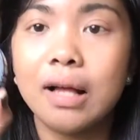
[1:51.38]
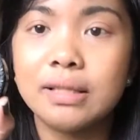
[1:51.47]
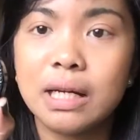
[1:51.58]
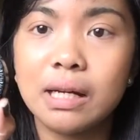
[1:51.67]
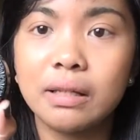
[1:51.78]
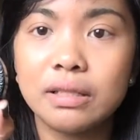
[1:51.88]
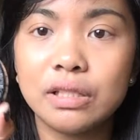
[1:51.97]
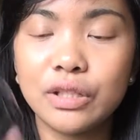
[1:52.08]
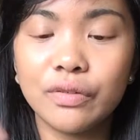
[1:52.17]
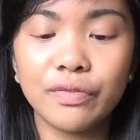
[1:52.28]
taking the
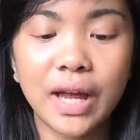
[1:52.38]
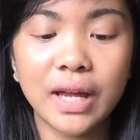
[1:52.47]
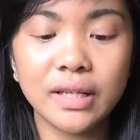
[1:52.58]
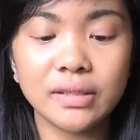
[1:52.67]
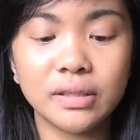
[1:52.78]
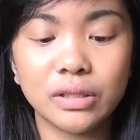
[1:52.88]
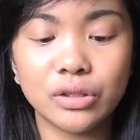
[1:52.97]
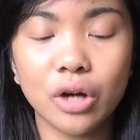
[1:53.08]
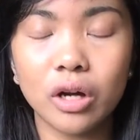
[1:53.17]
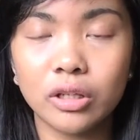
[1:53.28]
Too Faced
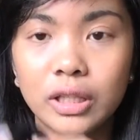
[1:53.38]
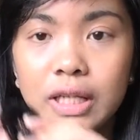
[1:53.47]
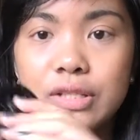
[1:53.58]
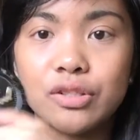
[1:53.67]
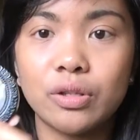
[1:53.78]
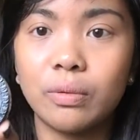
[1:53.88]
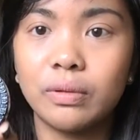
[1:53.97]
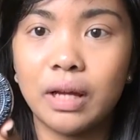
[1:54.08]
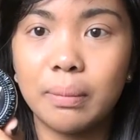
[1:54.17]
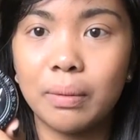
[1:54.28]
Chocolate
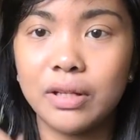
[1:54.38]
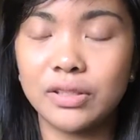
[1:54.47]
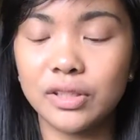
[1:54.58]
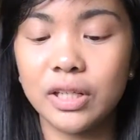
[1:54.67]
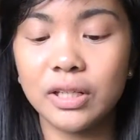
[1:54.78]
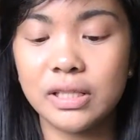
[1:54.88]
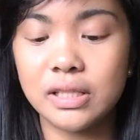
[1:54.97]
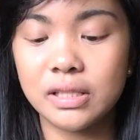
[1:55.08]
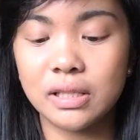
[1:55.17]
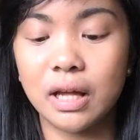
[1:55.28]
Soleil bronzer. This
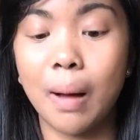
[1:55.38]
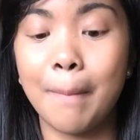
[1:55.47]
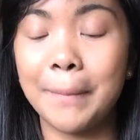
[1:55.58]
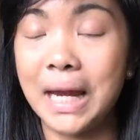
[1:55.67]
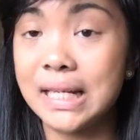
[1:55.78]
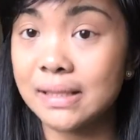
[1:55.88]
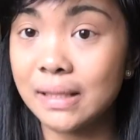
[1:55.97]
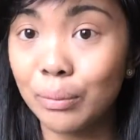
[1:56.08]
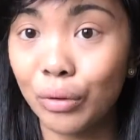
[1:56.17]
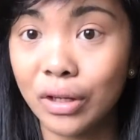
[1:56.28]
is
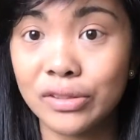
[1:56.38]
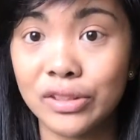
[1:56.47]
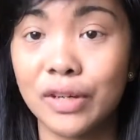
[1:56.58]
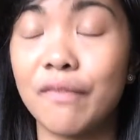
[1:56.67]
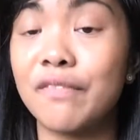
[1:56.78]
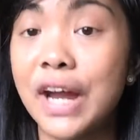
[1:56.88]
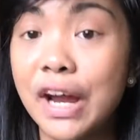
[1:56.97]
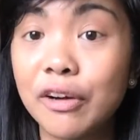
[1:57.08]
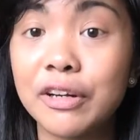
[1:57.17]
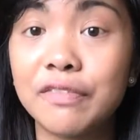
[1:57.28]
amazing bronzer,
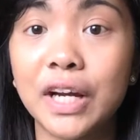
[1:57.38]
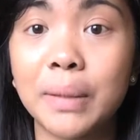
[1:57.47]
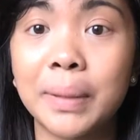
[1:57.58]
very very